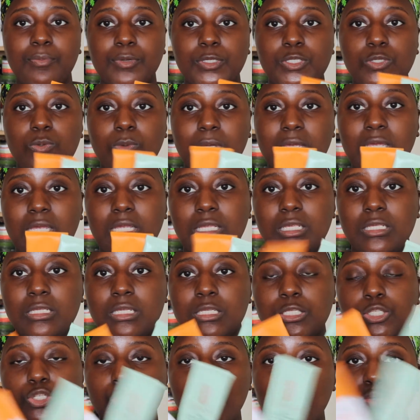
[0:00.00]

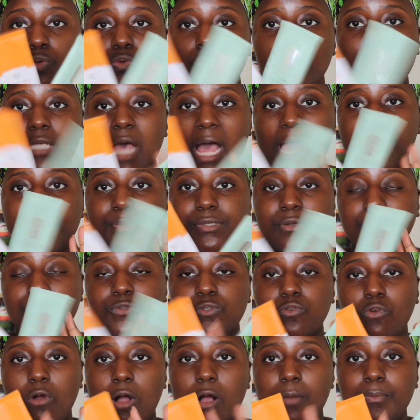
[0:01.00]
between two types of
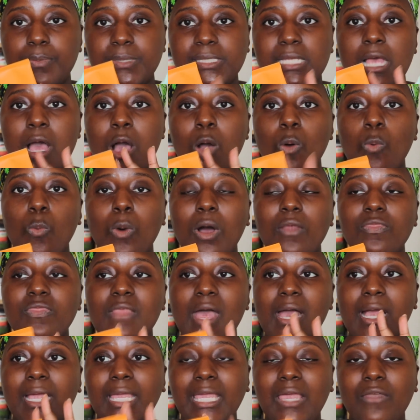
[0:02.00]
scrubs. One
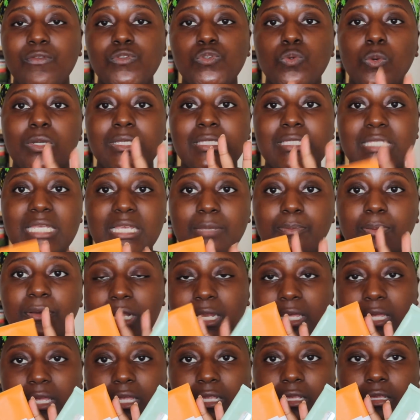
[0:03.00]
that gives you a deeper
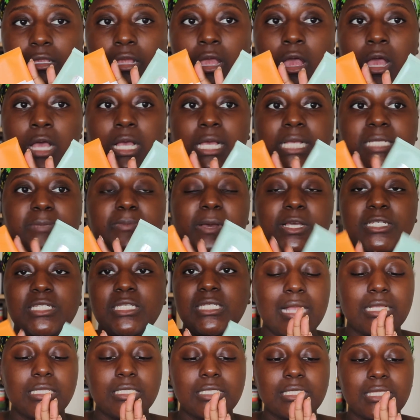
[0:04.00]
clean,
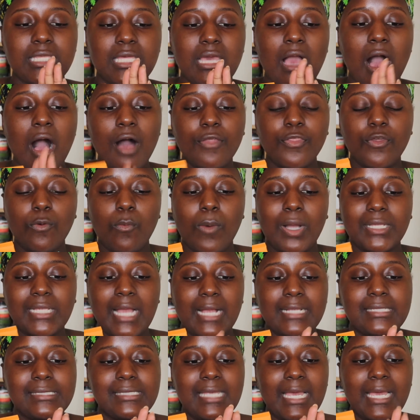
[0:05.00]
especially, and the other one,
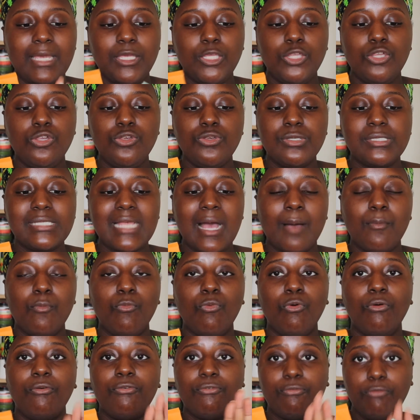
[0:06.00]
I'd say, use that
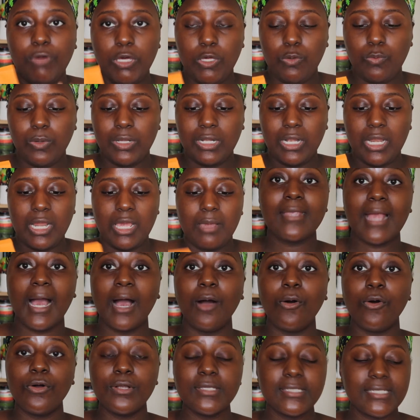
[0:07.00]
more frequently.
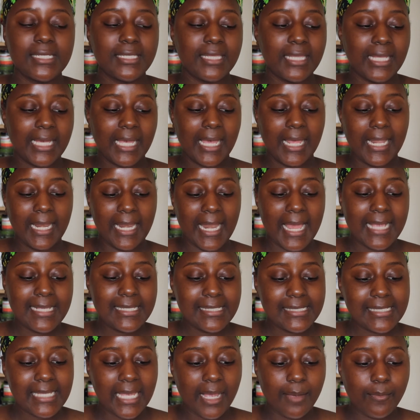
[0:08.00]
Now onto the
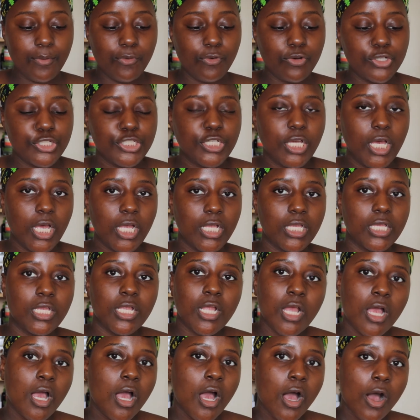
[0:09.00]
cleansing portion,
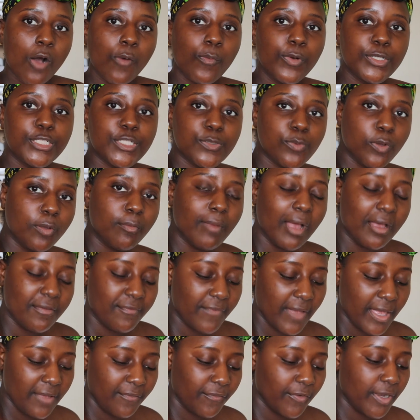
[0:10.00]
which is one of my
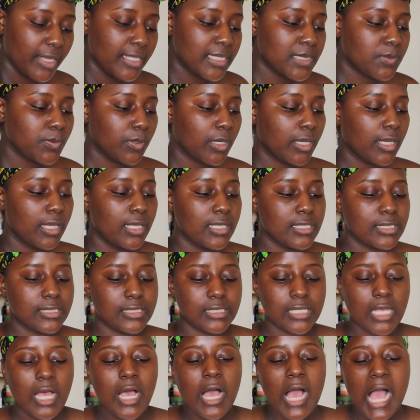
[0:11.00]
favorites
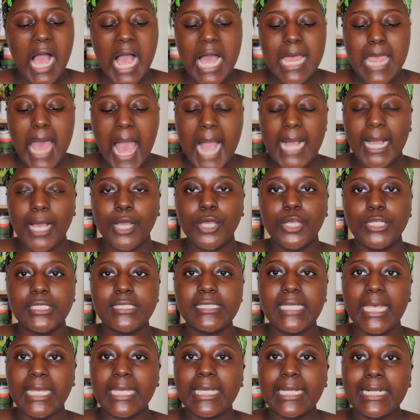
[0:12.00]
because I like a good
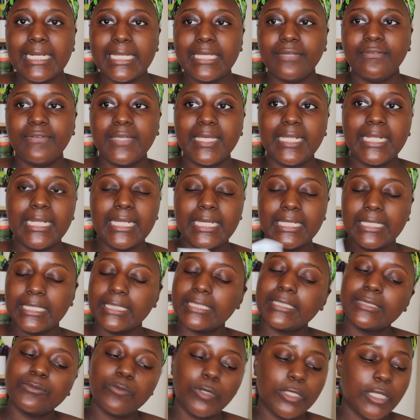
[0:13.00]
tingly feeling,
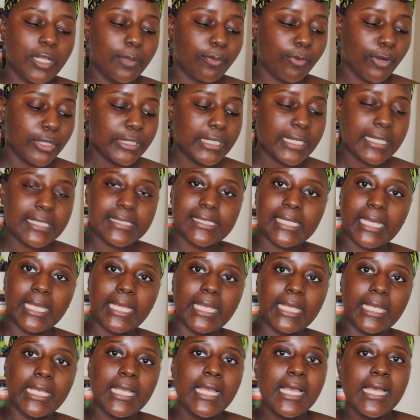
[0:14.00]
and one of the products
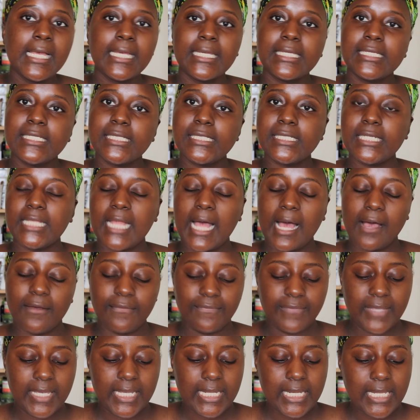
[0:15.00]
here gives you that
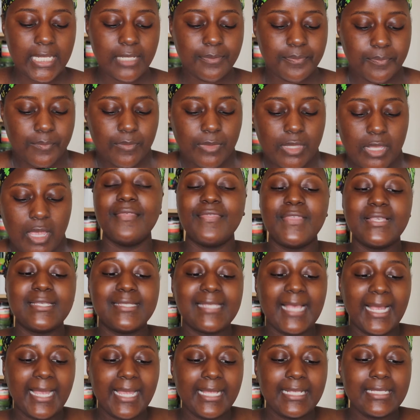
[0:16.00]
feeling. The
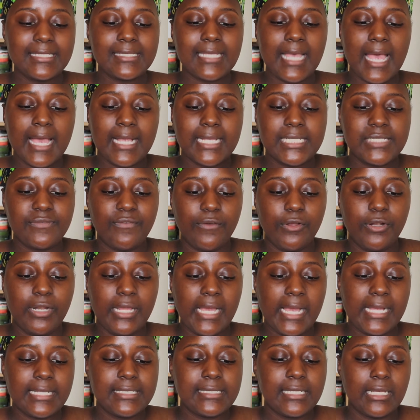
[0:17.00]
second
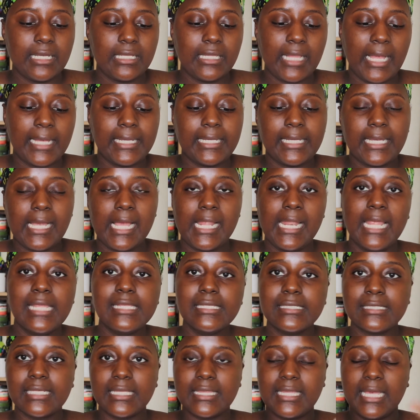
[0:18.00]
exfoliator, like
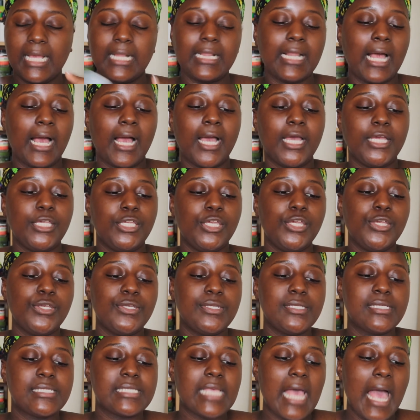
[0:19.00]
cleanser thing that I
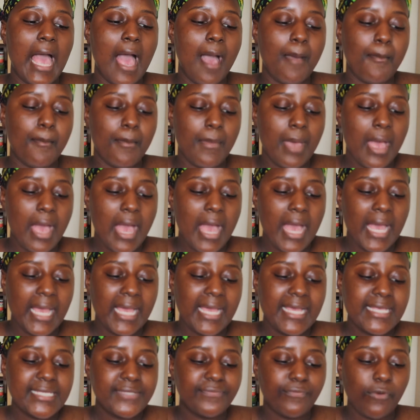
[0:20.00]
use
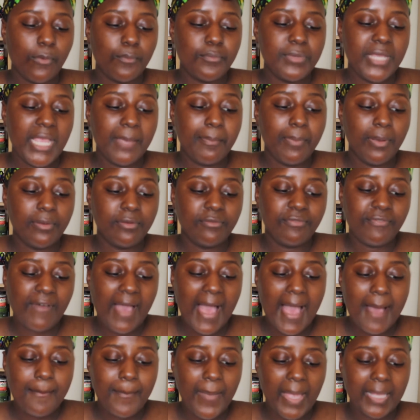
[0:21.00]
is from Nip and
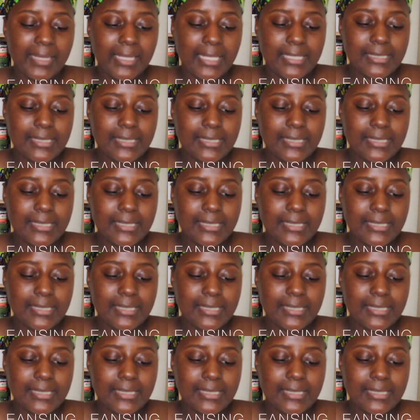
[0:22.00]
Fab, and